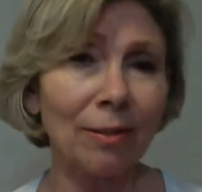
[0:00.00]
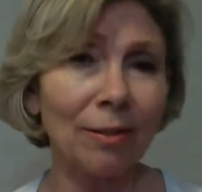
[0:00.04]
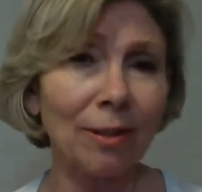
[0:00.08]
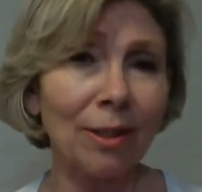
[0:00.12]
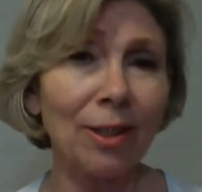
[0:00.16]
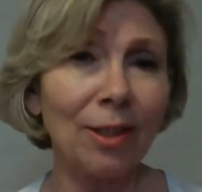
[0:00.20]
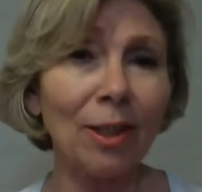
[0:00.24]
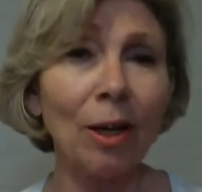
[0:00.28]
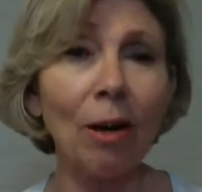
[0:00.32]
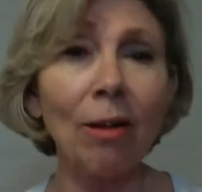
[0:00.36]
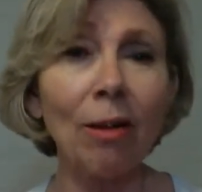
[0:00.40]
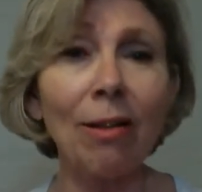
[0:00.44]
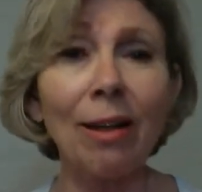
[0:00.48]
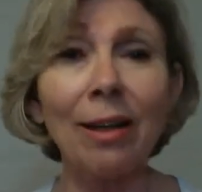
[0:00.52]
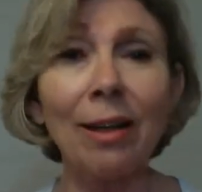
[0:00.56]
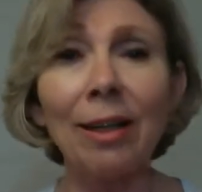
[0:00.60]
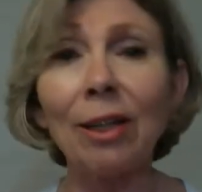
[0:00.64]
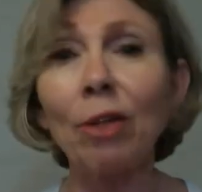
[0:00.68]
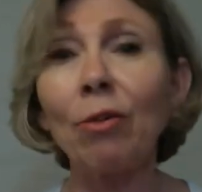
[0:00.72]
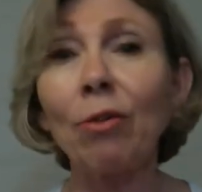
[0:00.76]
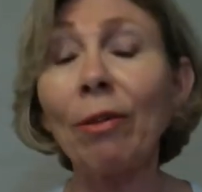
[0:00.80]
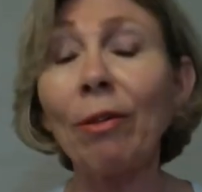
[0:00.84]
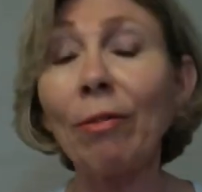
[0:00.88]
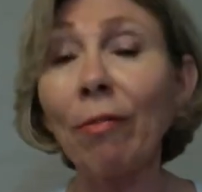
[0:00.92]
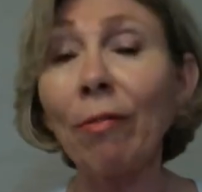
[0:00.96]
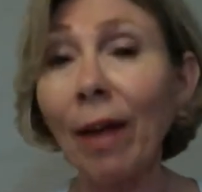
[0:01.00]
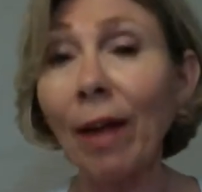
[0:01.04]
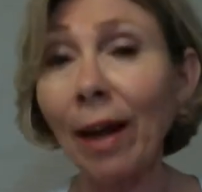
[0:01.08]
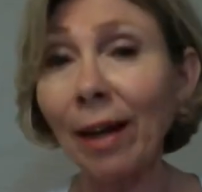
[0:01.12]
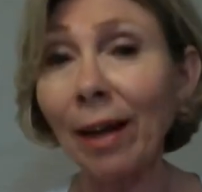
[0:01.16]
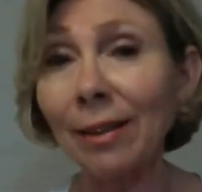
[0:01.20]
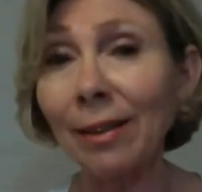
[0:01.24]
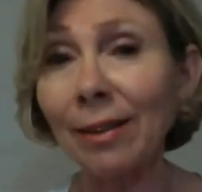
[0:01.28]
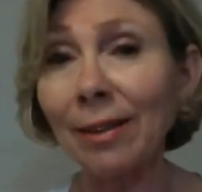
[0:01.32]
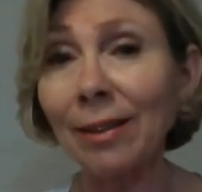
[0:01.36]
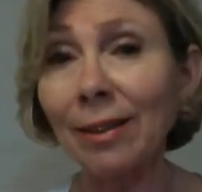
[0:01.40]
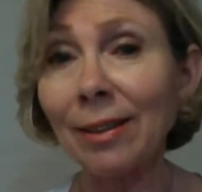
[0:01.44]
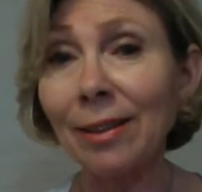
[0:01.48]
so that it
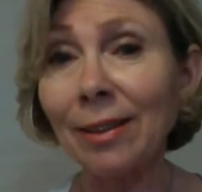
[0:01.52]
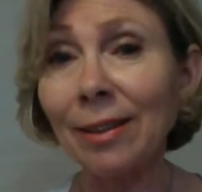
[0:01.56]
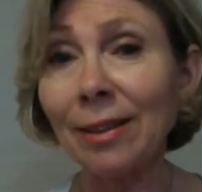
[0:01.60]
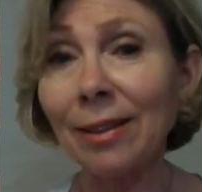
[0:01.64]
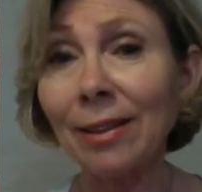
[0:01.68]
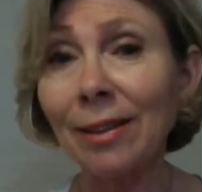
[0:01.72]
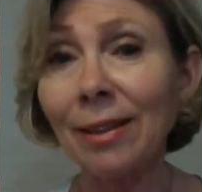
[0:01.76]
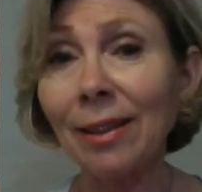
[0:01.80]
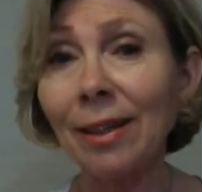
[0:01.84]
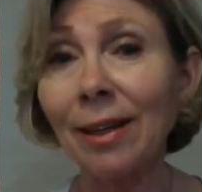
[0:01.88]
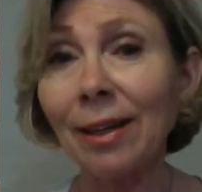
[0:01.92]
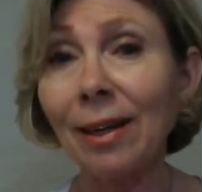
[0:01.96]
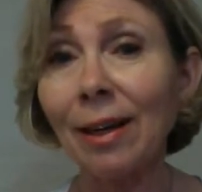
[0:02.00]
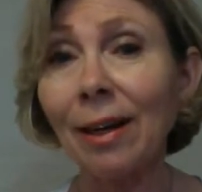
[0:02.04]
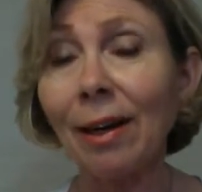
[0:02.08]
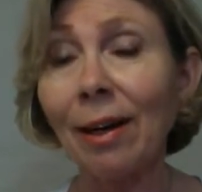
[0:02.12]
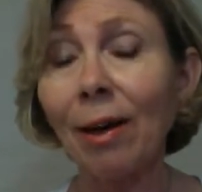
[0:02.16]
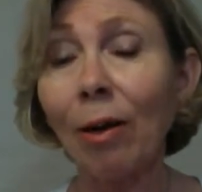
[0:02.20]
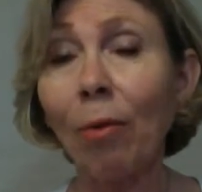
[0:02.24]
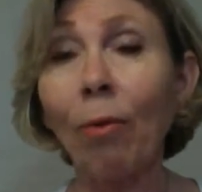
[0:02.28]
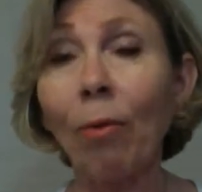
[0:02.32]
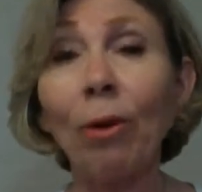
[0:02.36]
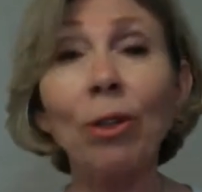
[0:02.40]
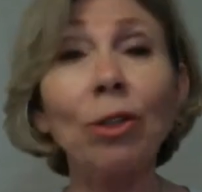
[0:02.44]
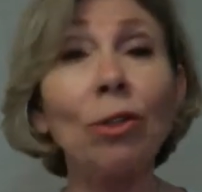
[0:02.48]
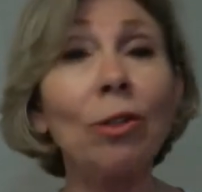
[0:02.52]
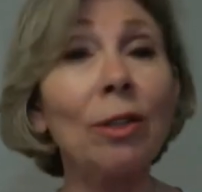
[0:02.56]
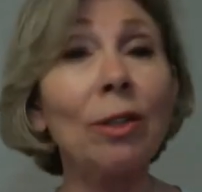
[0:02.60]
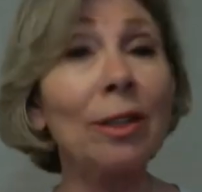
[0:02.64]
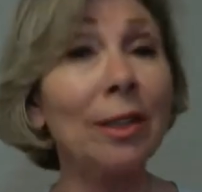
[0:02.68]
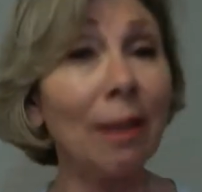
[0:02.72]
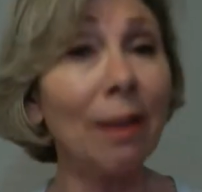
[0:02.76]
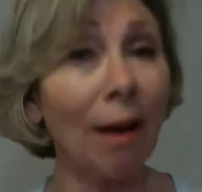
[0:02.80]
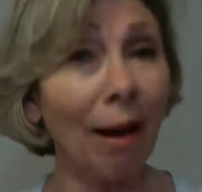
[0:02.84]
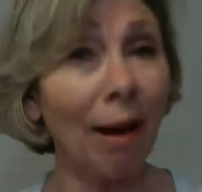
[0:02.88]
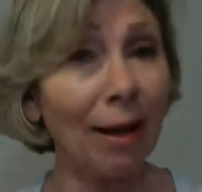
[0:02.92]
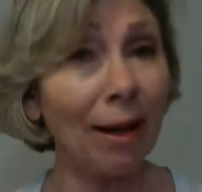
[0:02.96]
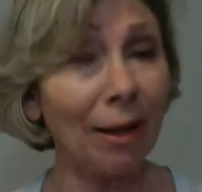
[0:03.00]
reflects what you
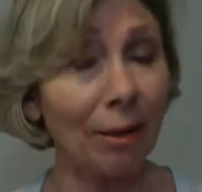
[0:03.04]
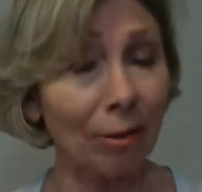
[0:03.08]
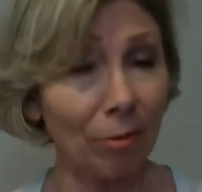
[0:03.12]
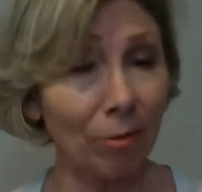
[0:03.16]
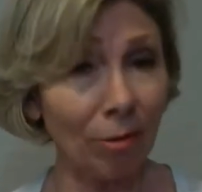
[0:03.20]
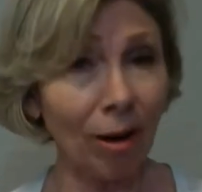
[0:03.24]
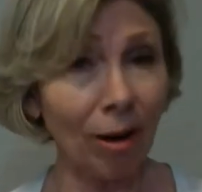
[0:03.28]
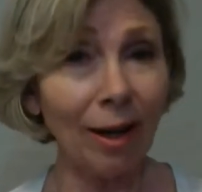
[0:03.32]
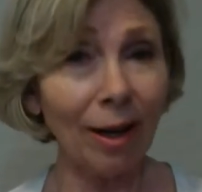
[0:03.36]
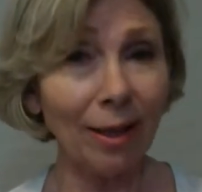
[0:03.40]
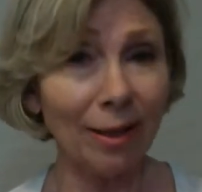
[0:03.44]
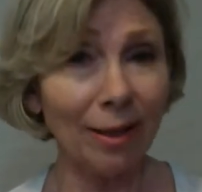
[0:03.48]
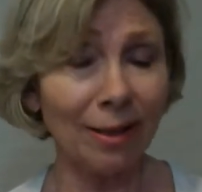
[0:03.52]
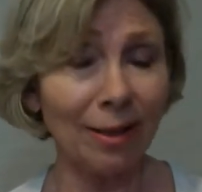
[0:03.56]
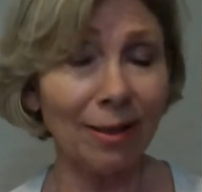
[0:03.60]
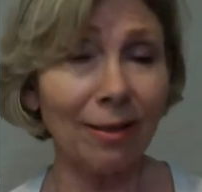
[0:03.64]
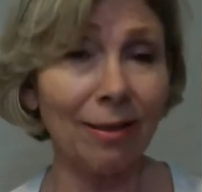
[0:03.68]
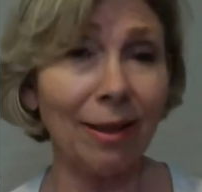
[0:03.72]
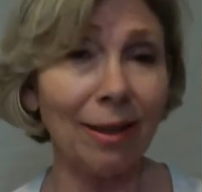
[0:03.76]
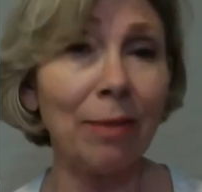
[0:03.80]
desire, right?